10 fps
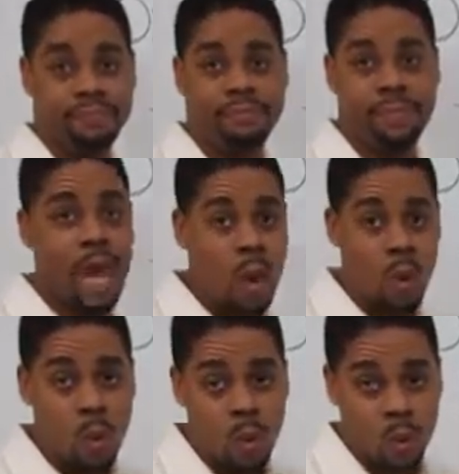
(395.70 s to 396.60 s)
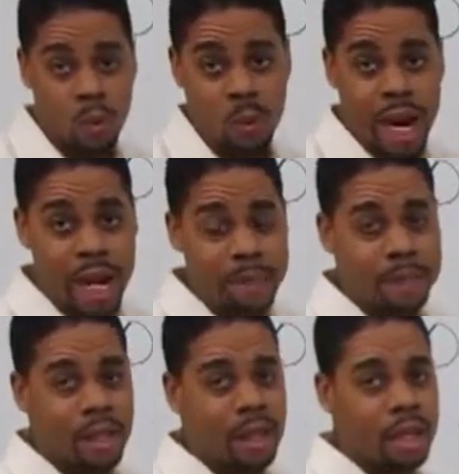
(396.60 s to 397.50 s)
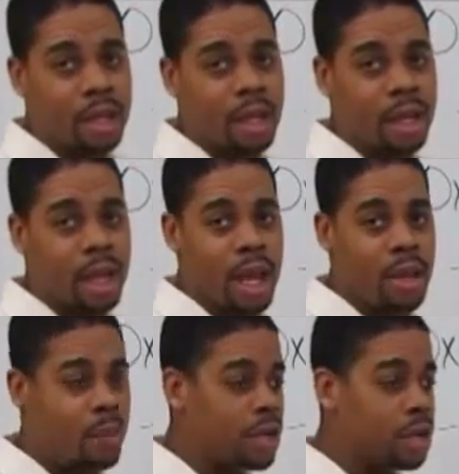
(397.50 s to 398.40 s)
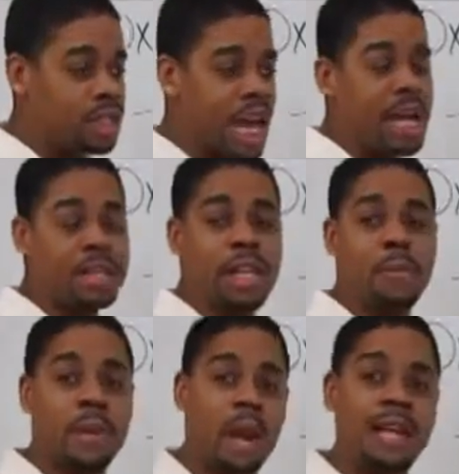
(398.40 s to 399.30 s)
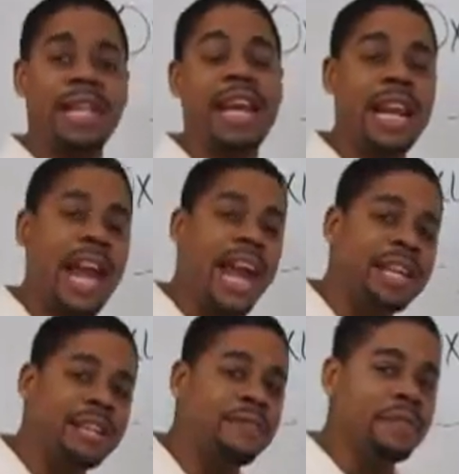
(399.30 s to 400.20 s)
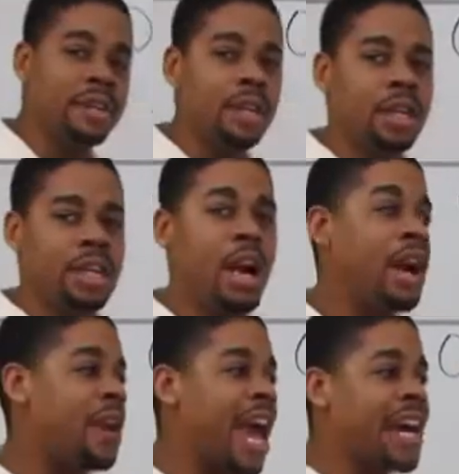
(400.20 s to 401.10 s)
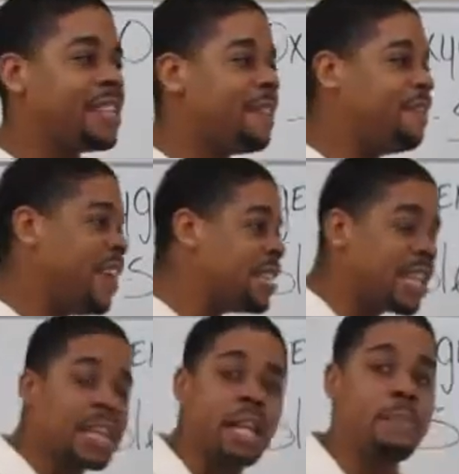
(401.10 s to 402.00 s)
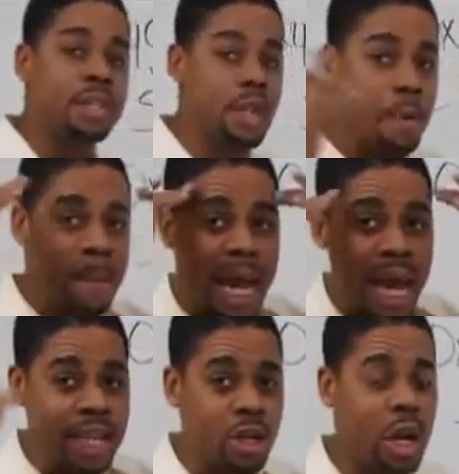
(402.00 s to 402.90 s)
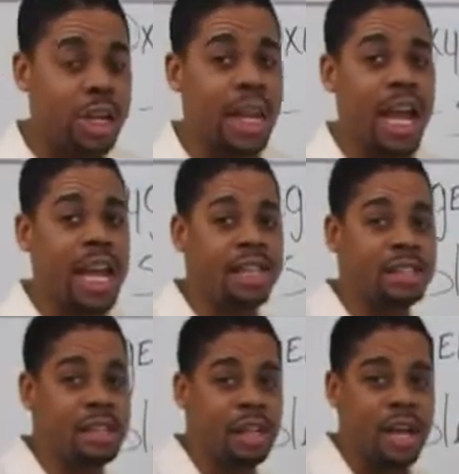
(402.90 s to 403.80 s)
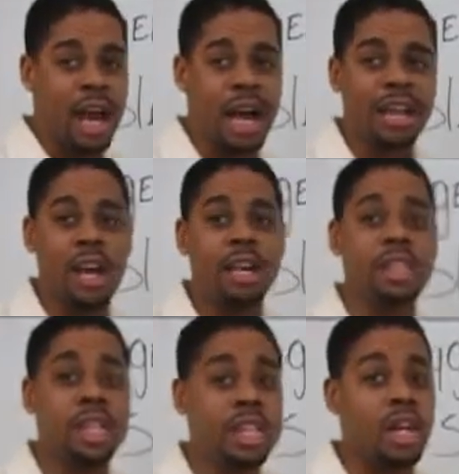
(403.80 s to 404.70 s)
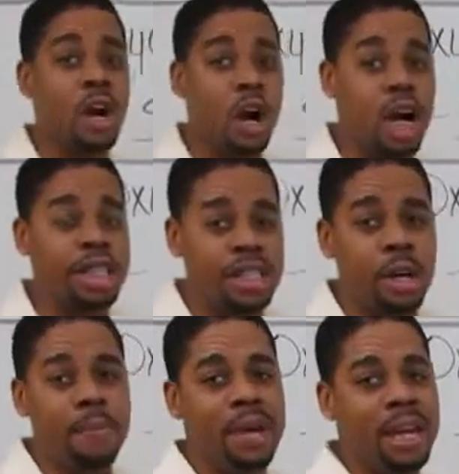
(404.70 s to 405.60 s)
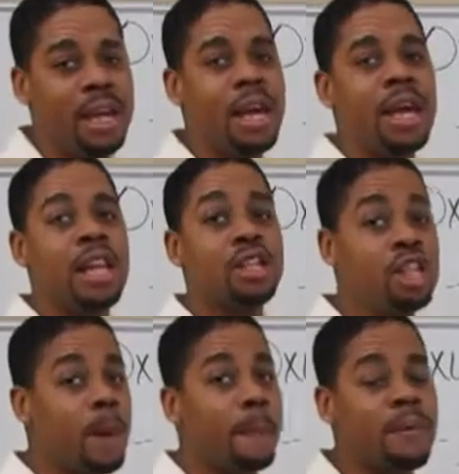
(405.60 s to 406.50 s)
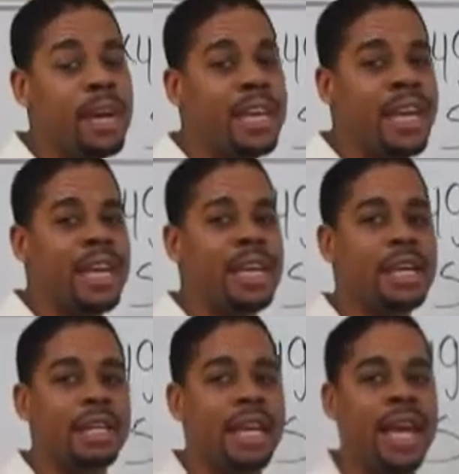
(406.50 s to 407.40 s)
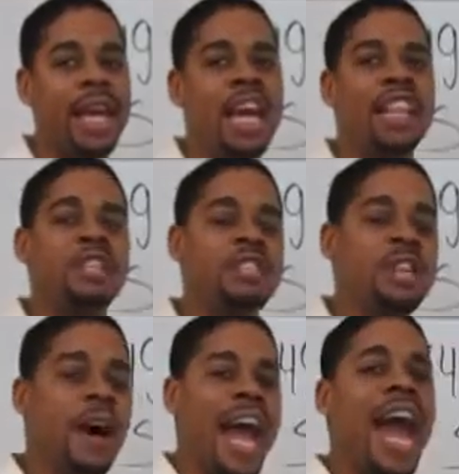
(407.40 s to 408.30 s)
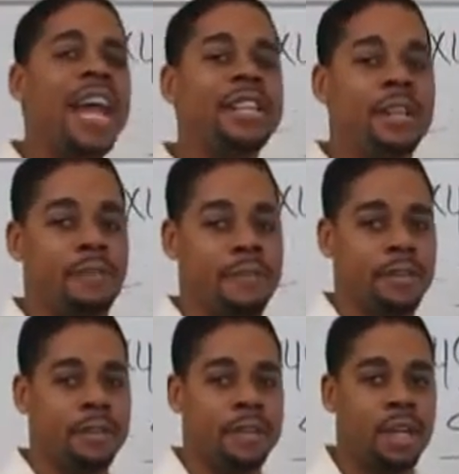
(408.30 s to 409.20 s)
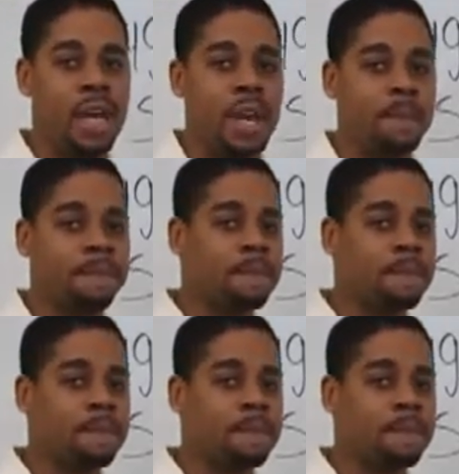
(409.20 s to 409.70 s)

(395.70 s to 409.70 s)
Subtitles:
No. Right? Okay? When your child's sleeping, are they inactive? They're inactive physically, but their minds are engaged. I can guarantee that their heart's still beating. They're still breathing. Okay? They're still active. Okay?